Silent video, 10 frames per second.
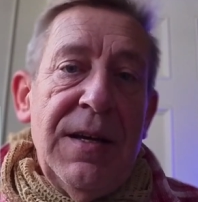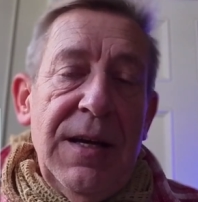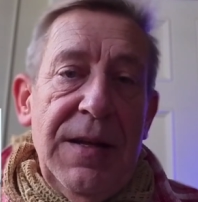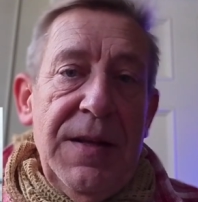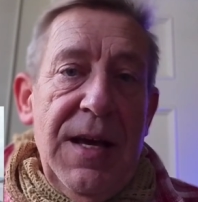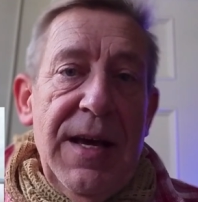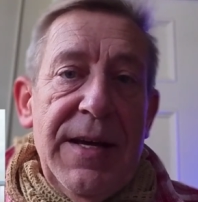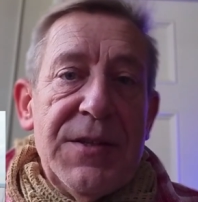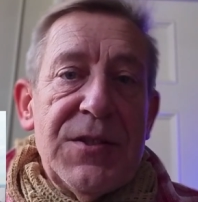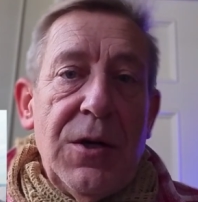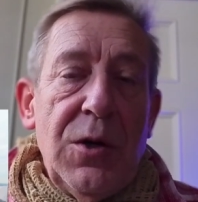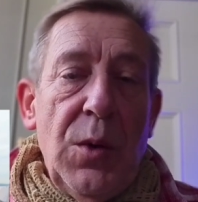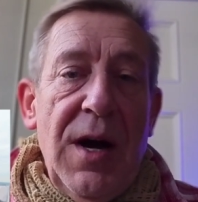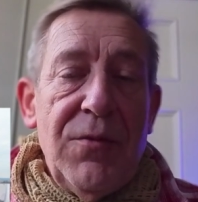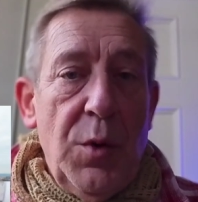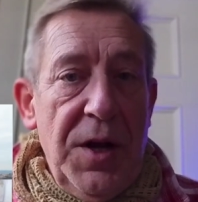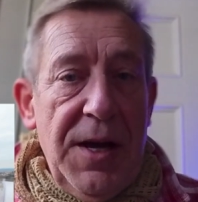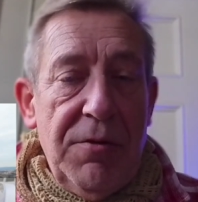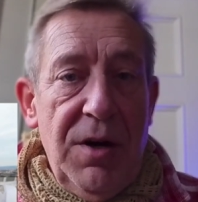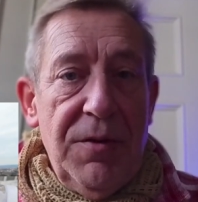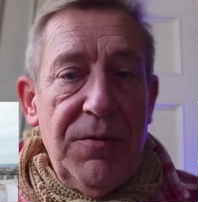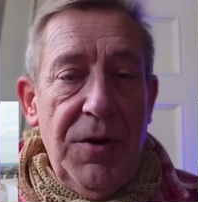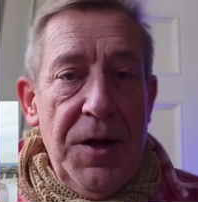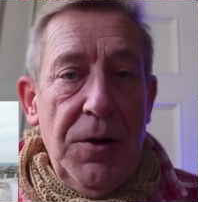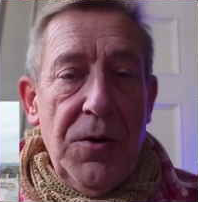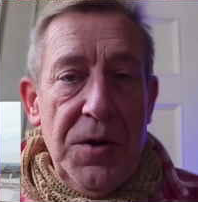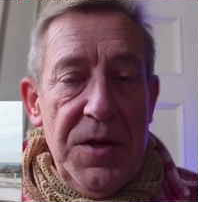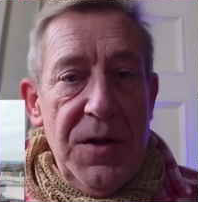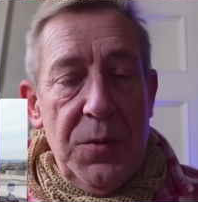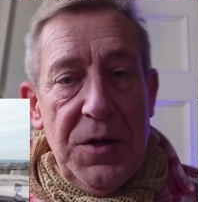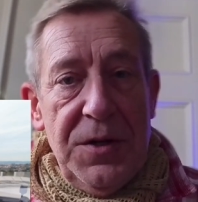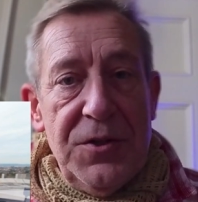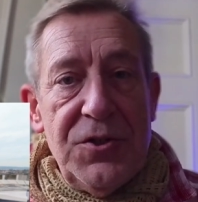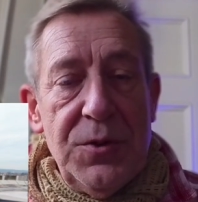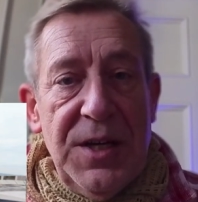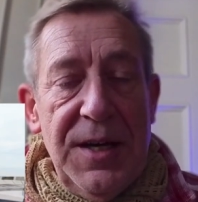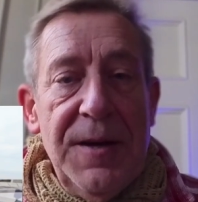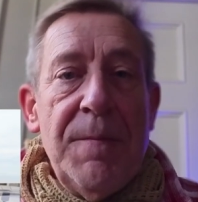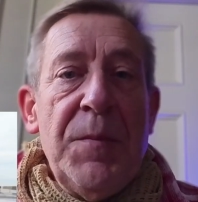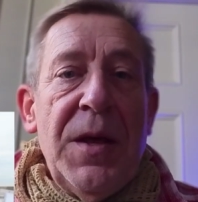in the air. So have one aircraft flying along and the other one shoot at it.